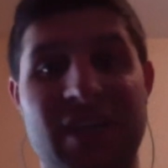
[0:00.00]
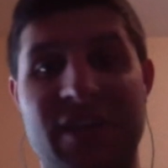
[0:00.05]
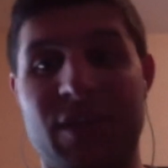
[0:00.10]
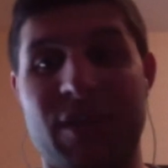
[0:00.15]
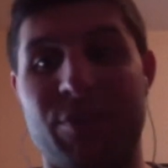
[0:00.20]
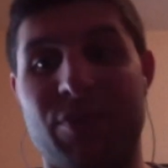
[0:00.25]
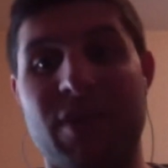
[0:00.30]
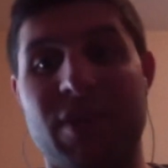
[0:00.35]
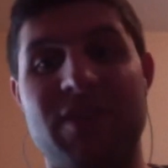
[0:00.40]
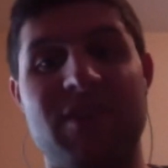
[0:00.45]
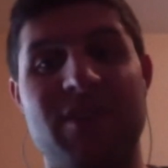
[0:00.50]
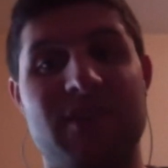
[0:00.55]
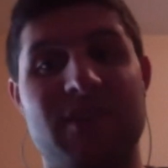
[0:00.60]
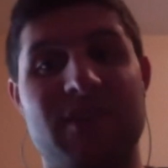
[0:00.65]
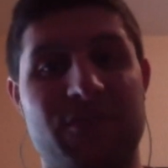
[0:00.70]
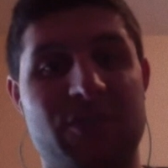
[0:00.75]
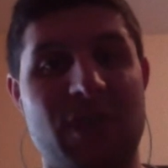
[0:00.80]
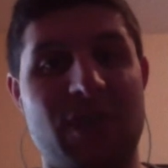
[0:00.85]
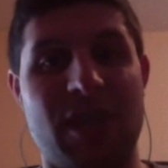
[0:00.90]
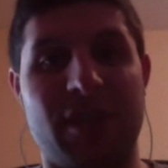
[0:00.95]
in the presence of
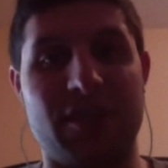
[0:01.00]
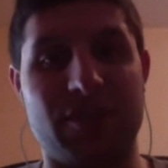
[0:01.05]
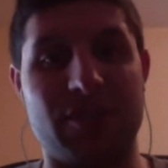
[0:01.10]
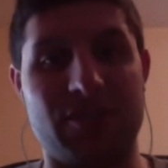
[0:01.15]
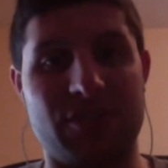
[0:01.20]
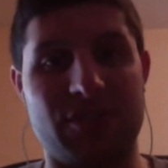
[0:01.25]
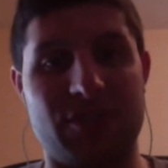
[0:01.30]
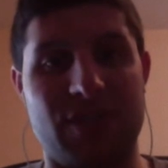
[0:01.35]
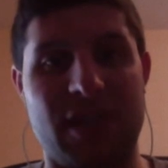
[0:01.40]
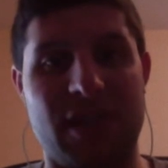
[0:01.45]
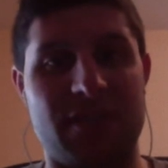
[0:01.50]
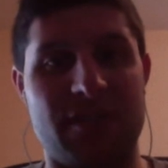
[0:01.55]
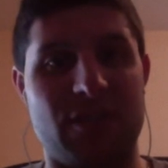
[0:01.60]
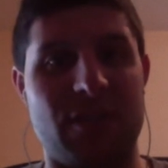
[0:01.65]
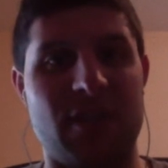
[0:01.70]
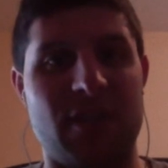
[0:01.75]
change, right? So